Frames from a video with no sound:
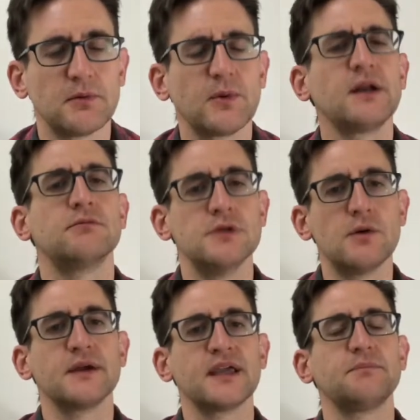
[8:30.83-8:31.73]
We don't know
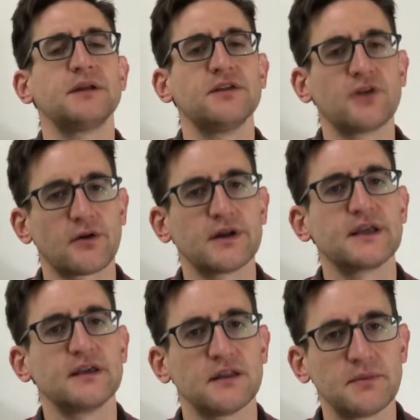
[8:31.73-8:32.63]
it yet, but he's already
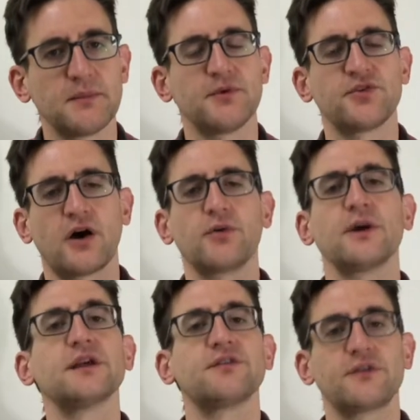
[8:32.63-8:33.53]
killing people. He's
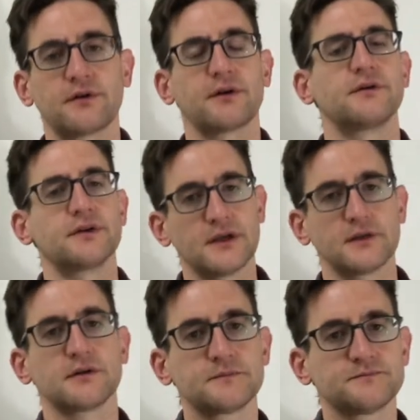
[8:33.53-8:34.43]
already a serial killer.